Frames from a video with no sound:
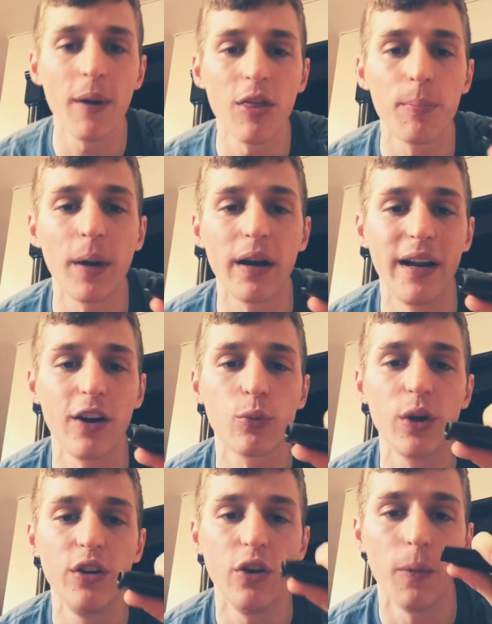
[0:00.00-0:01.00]
with, but here's
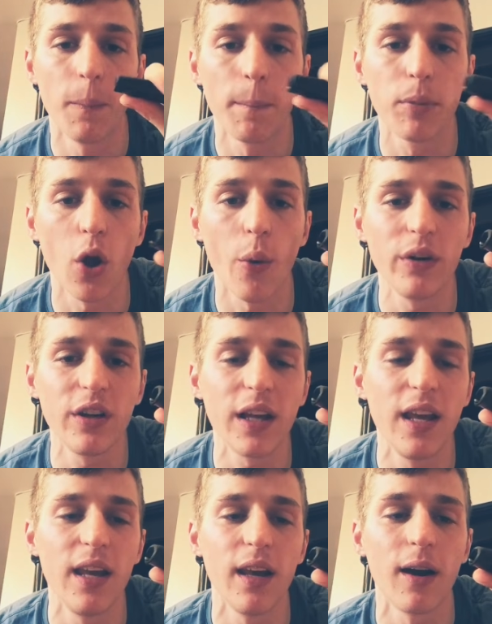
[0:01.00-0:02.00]
what you do. Blow a
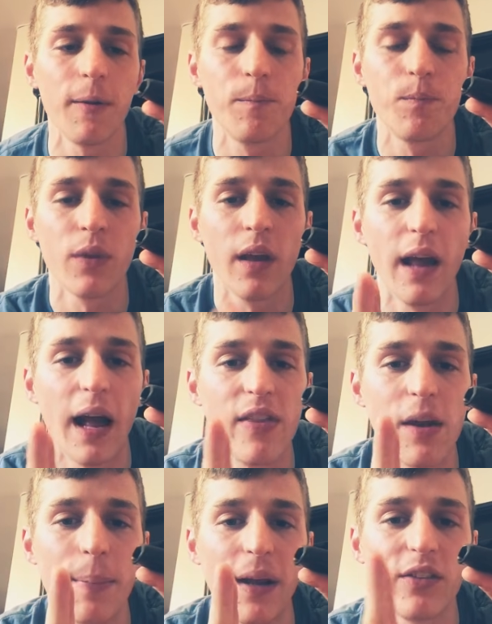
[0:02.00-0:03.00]
tekiah, and
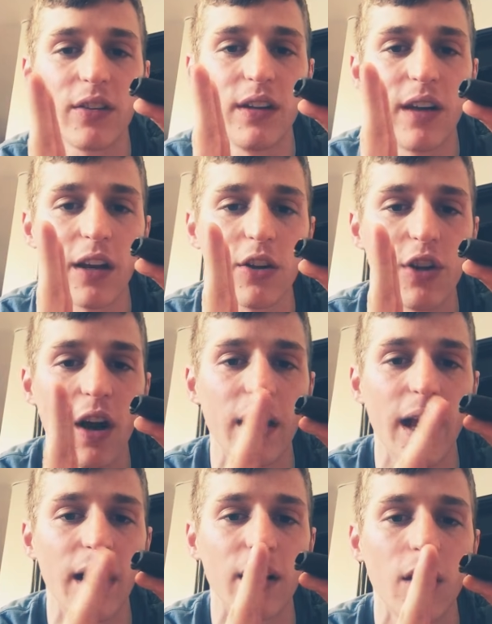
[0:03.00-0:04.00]
then basically take your
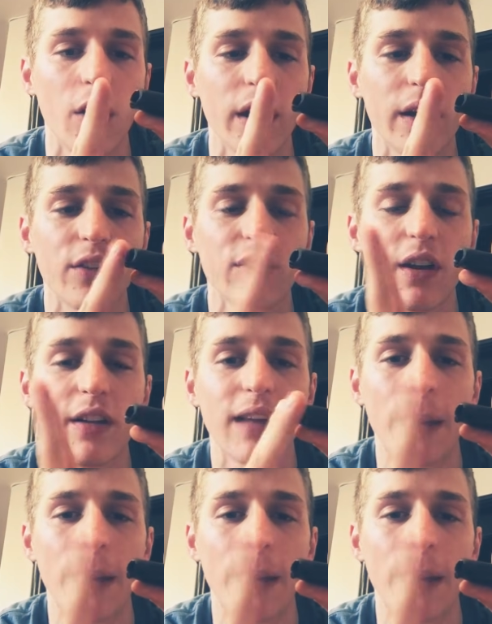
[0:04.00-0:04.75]
tongue and go like this.